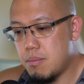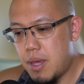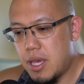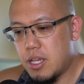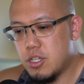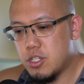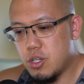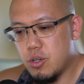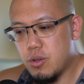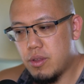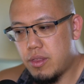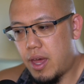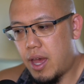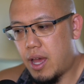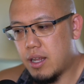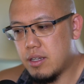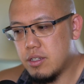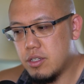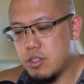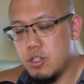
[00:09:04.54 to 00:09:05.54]
to make sure
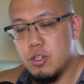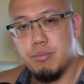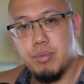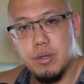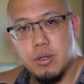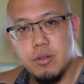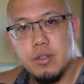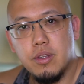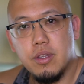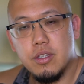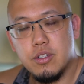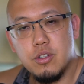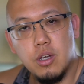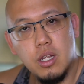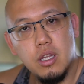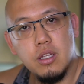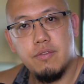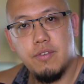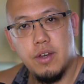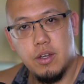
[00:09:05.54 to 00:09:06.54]
that you're building this
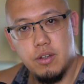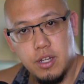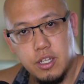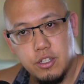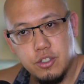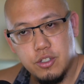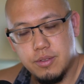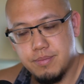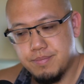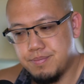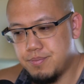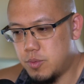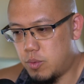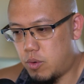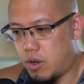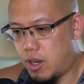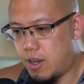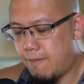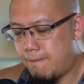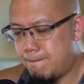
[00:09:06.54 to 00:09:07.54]
solid foundation,
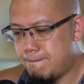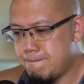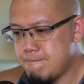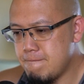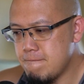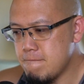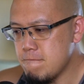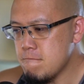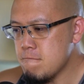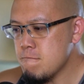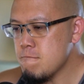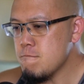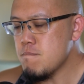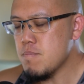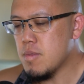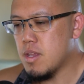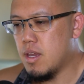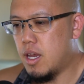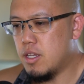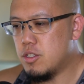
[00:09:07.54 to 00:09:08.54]
right?
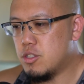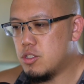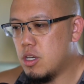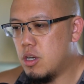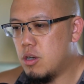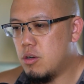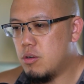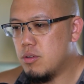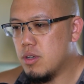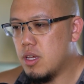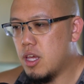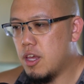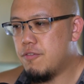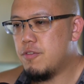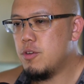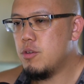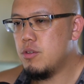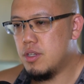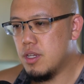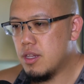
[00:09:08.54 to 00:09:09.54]
And so
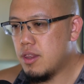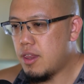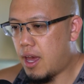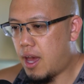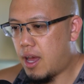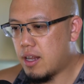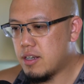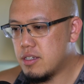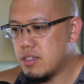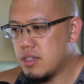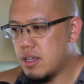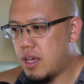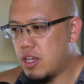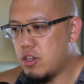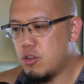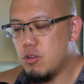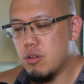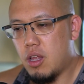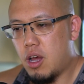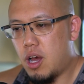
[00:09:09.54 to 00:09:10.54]
if you did that
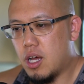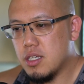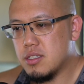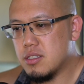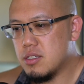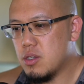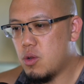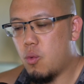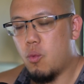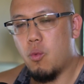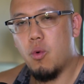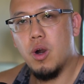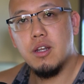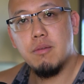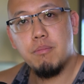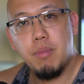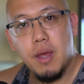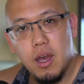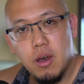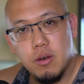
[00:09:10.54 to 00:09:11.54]
and you lost
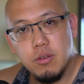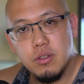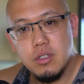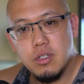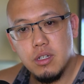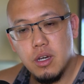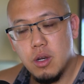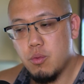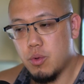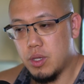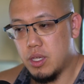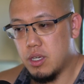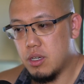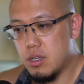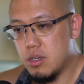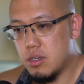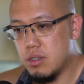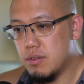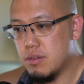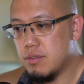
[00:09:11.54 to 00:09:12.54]
1 pound a
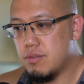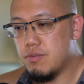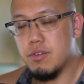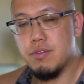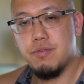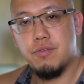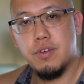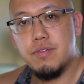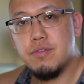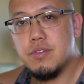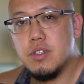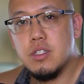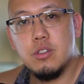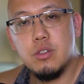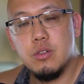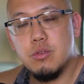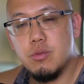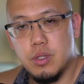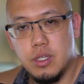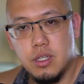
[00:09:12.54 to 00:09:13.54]
week for
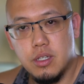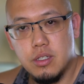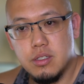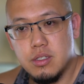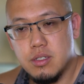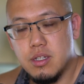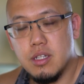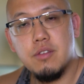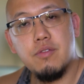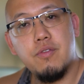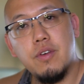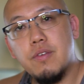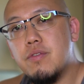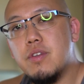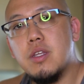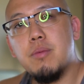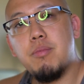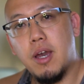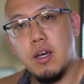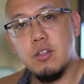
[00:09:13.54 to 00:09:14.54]
52 weeks, that's
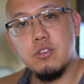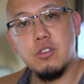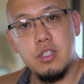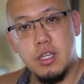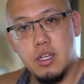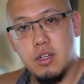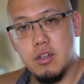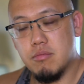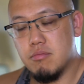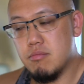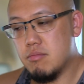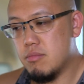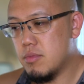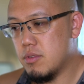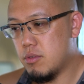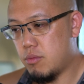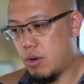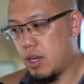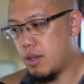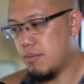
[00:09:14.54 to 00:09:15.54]
50 pounds a year,
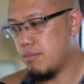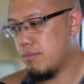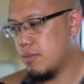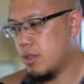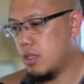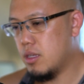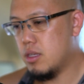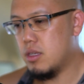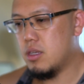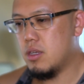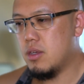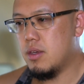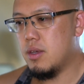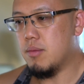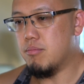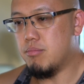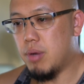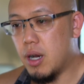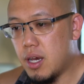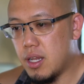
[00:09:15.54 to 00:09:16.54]
right?
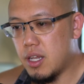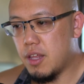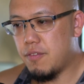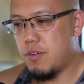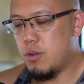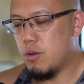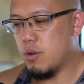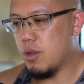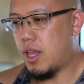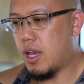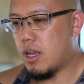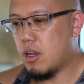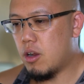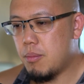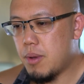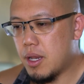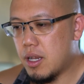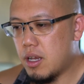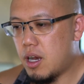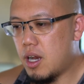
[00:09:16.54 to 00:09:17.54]
But if you're
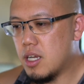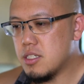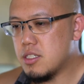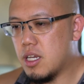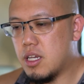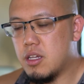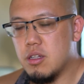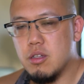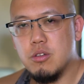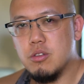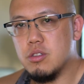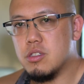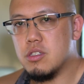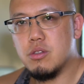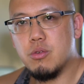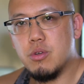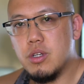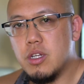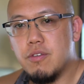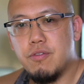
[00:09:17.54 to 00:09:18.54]
like, oh my gosh, I could
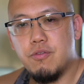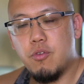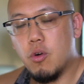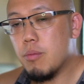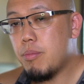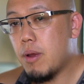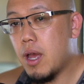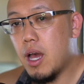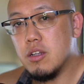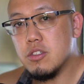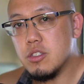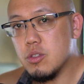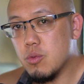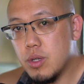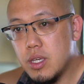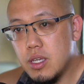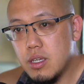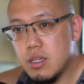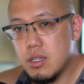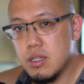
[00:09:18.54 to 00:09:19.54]
lose 3 to 4 pounds
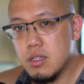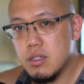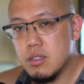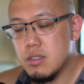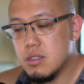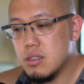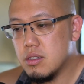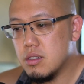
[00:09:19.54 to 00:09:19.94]
a week